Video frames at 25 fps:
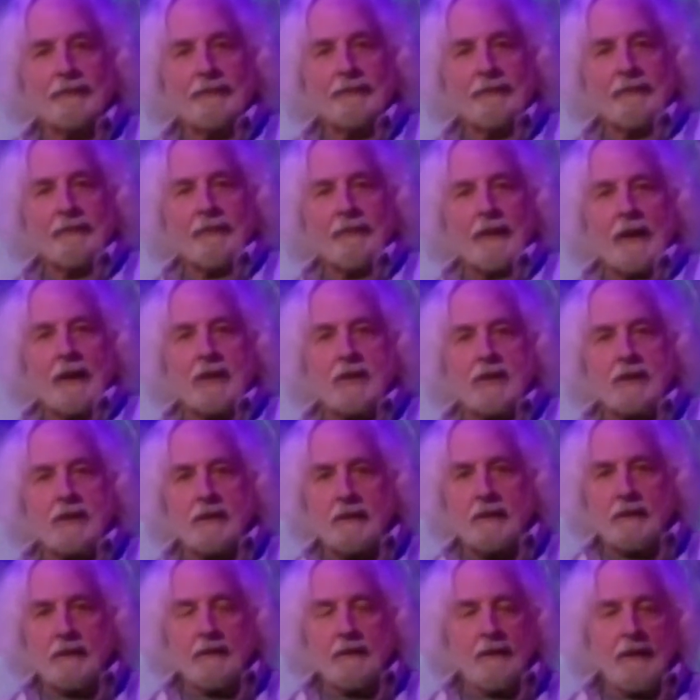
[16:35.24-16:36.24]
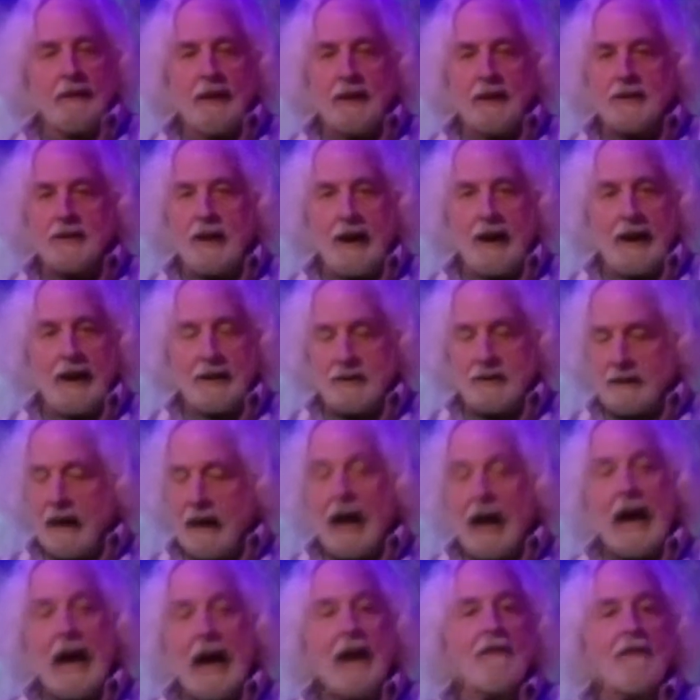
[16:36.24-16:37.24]
It's
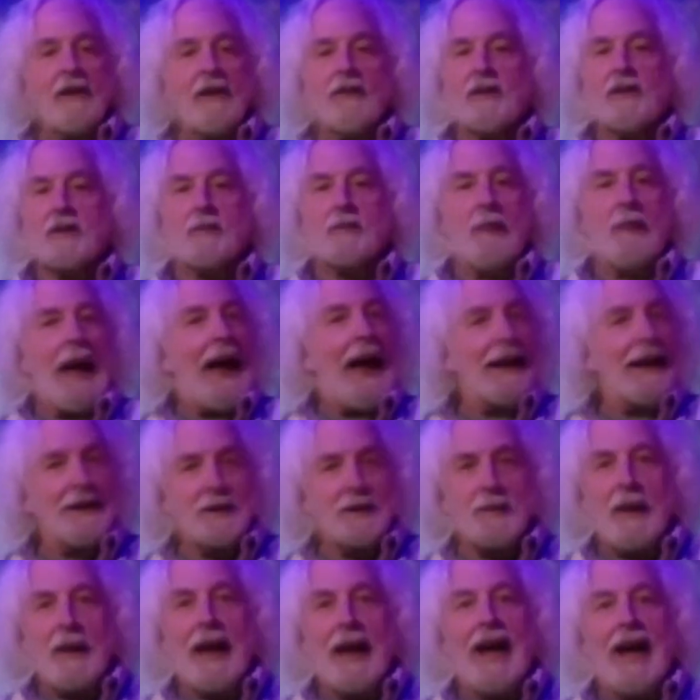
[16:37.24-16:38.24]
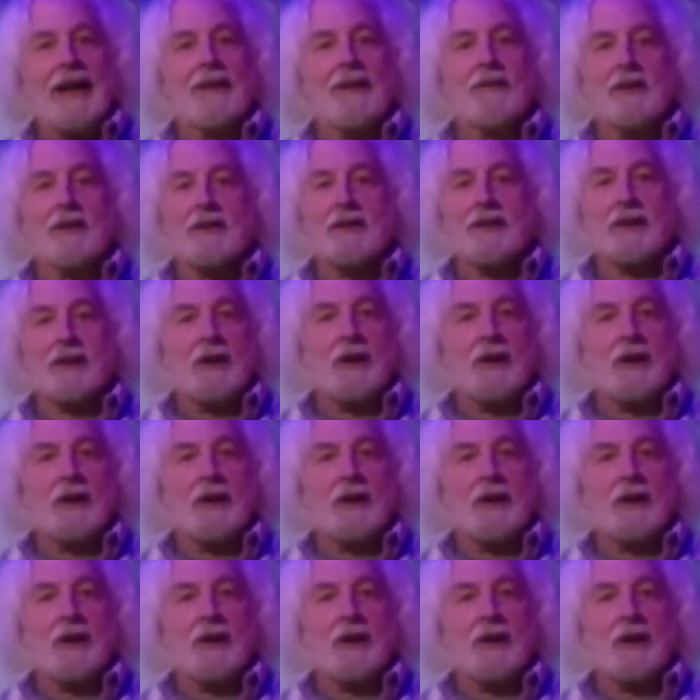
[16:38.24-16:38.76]
live, and if it's bad, it's bad. If it's good,